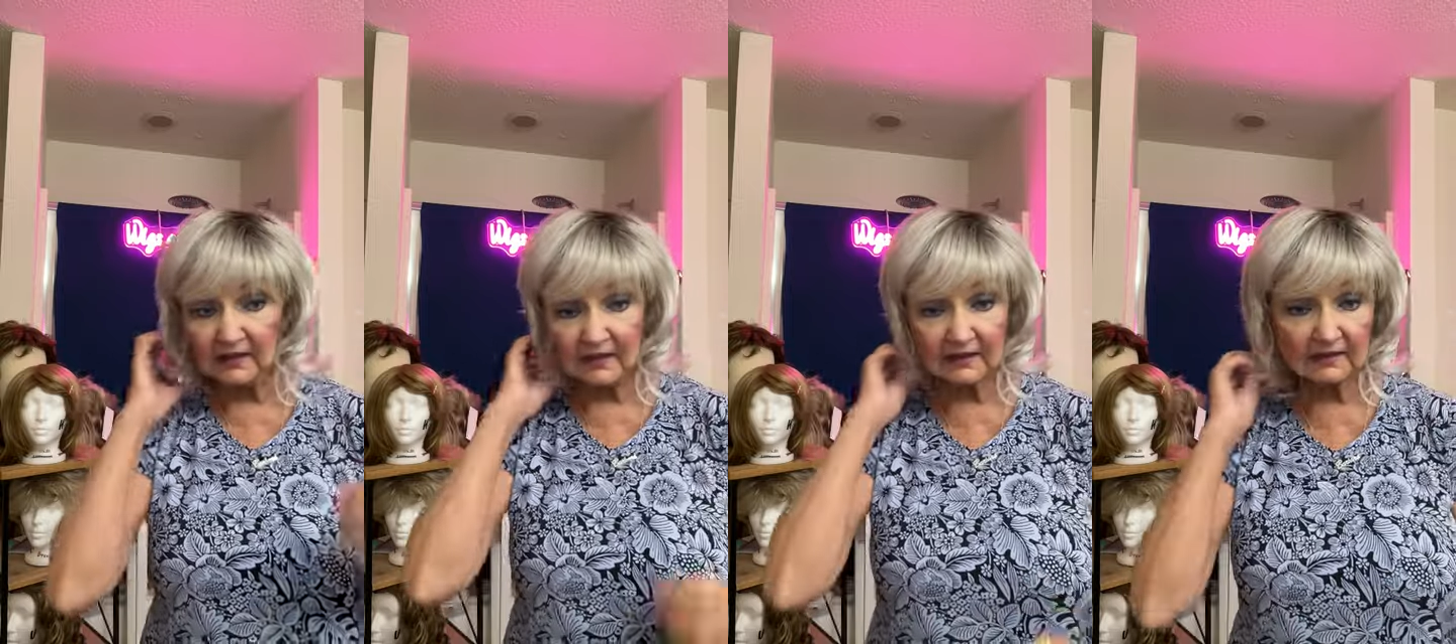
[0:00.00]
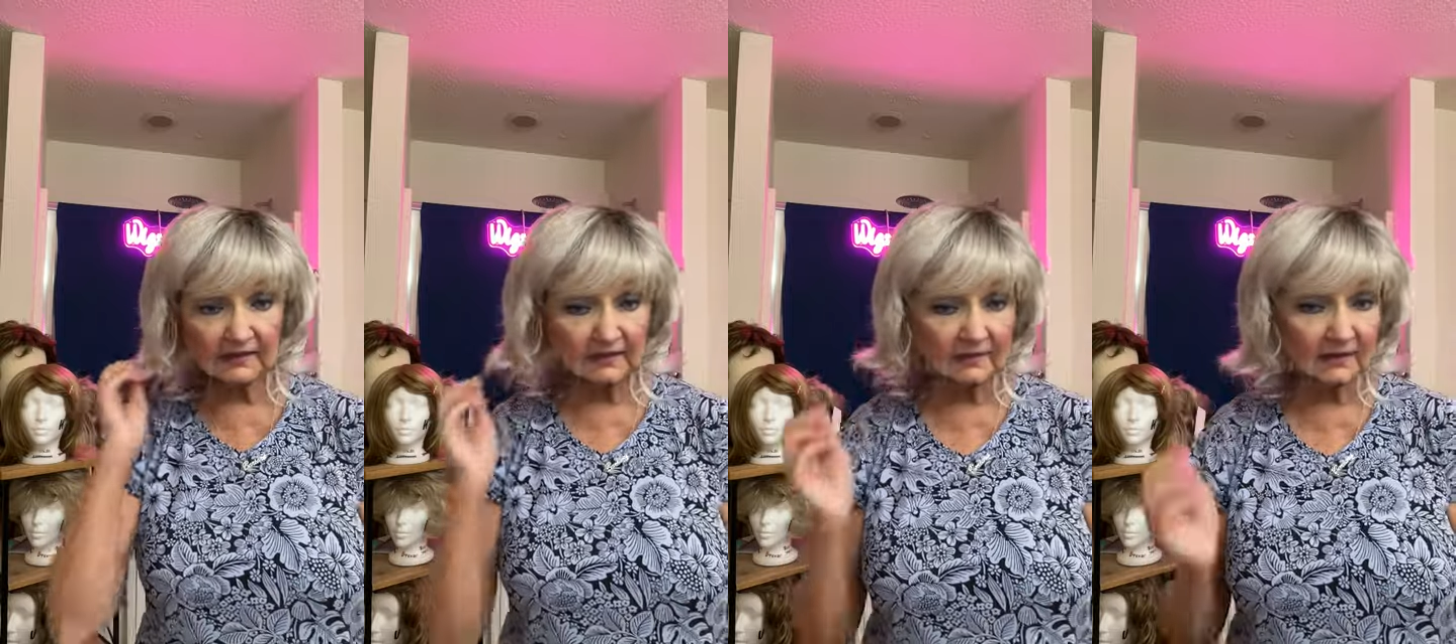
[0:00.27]

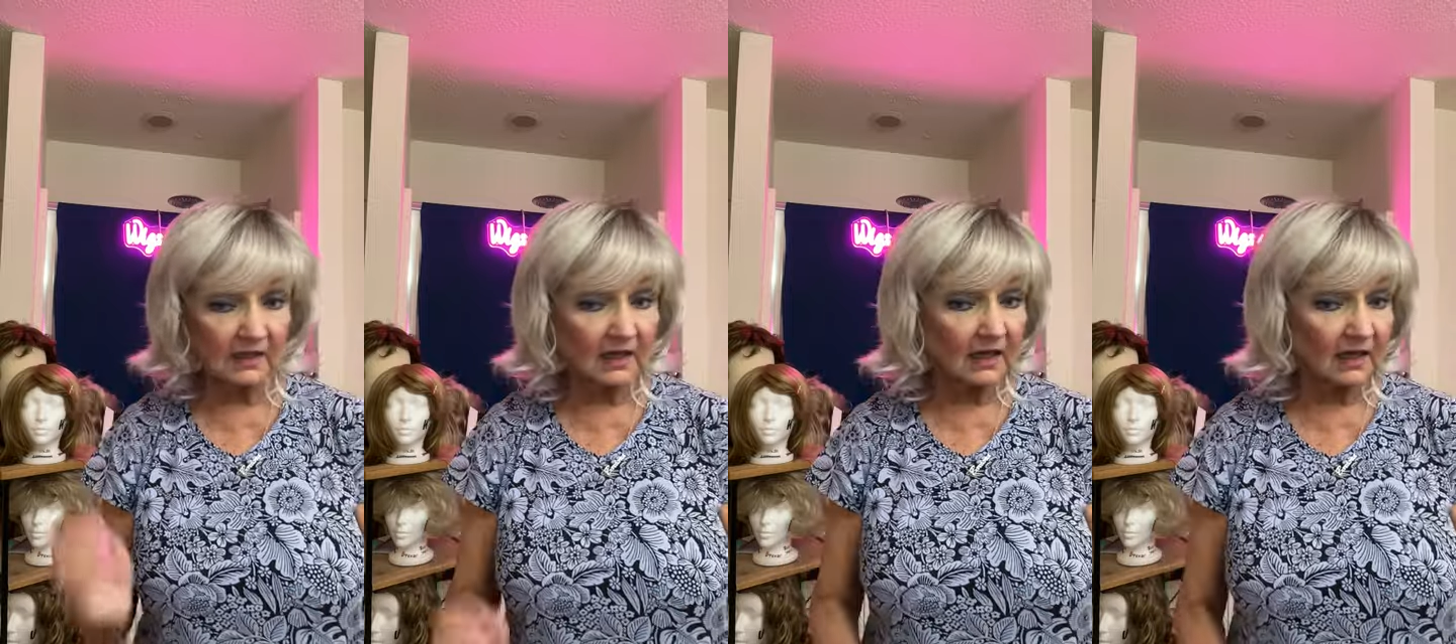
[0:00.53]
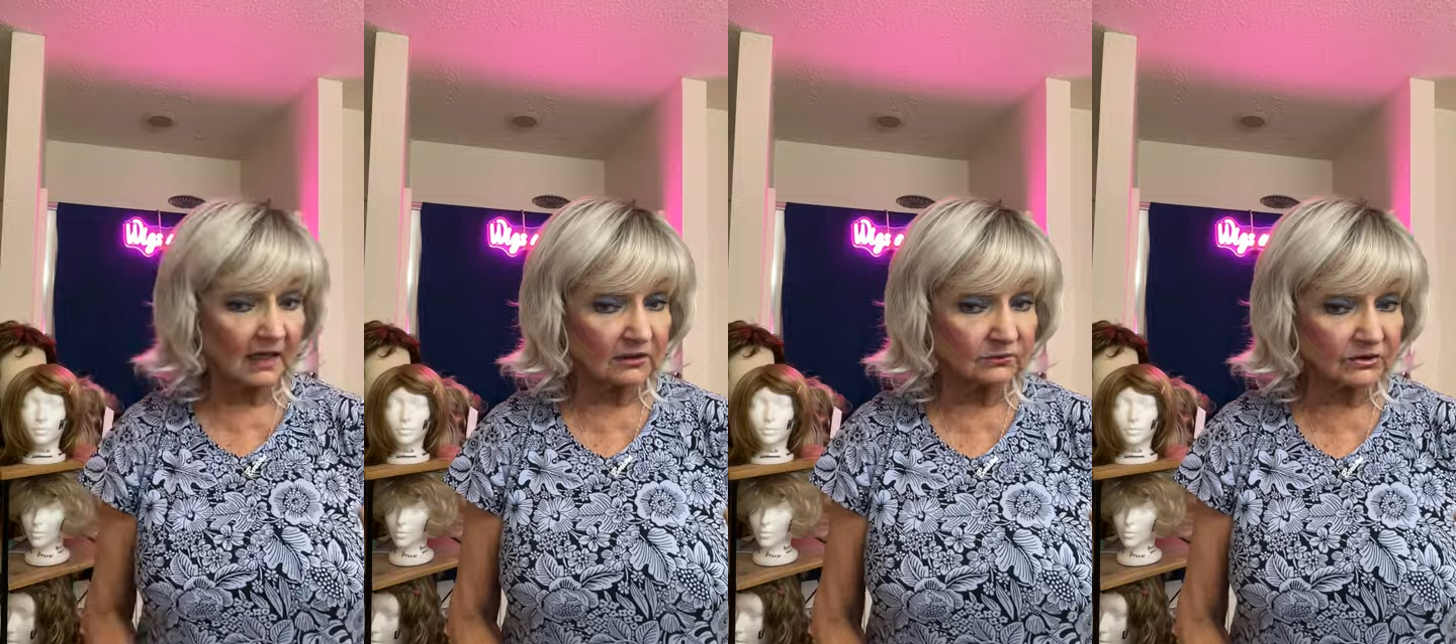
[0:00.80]
and
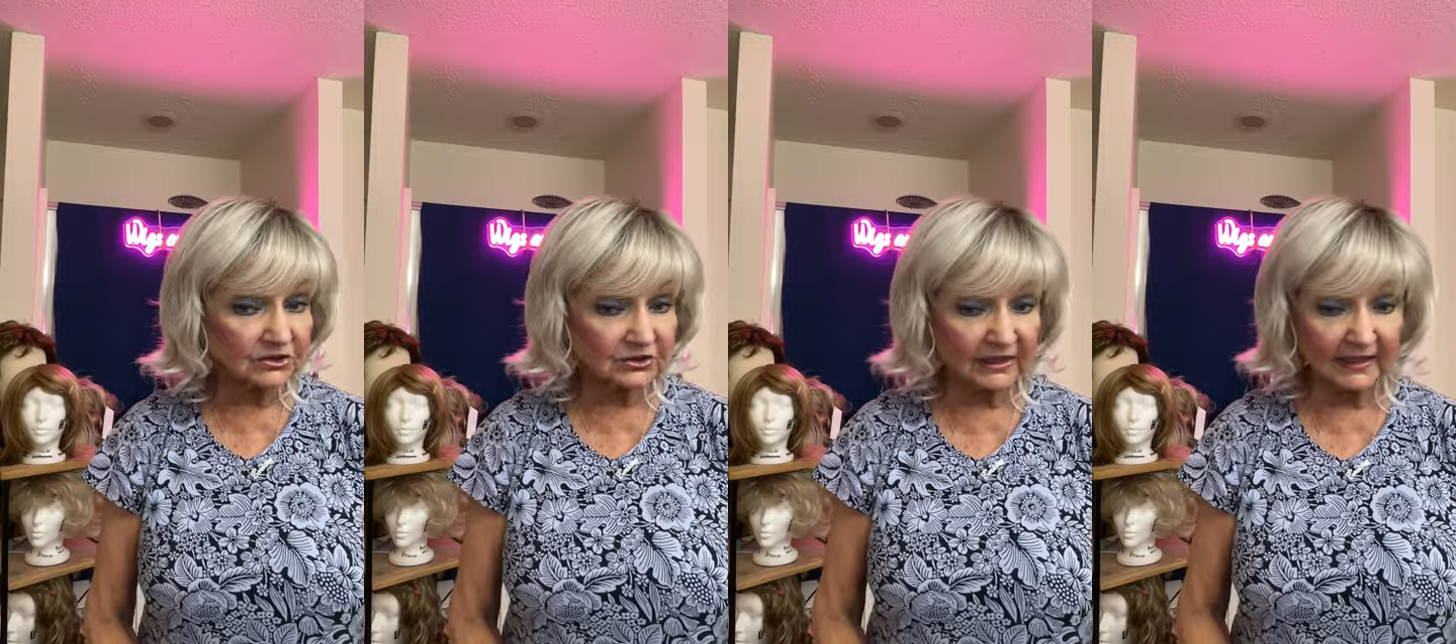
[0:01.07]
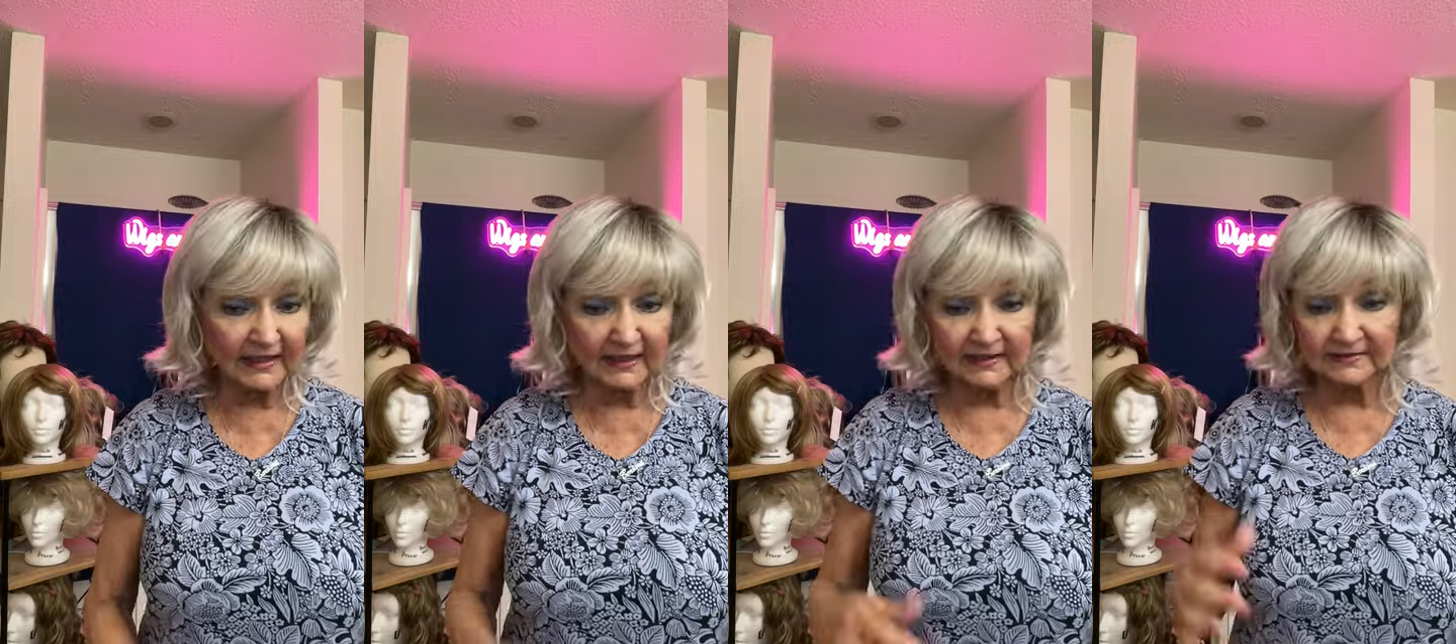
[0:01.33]
I wish I
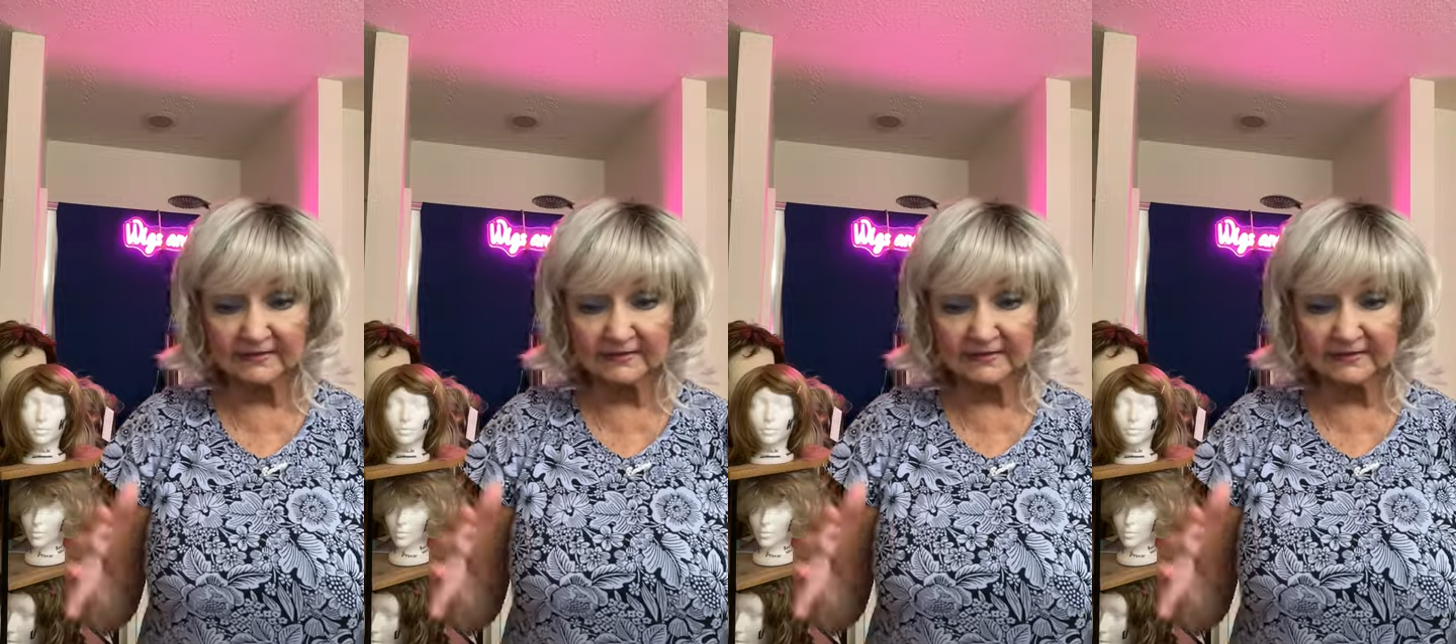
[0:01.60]
had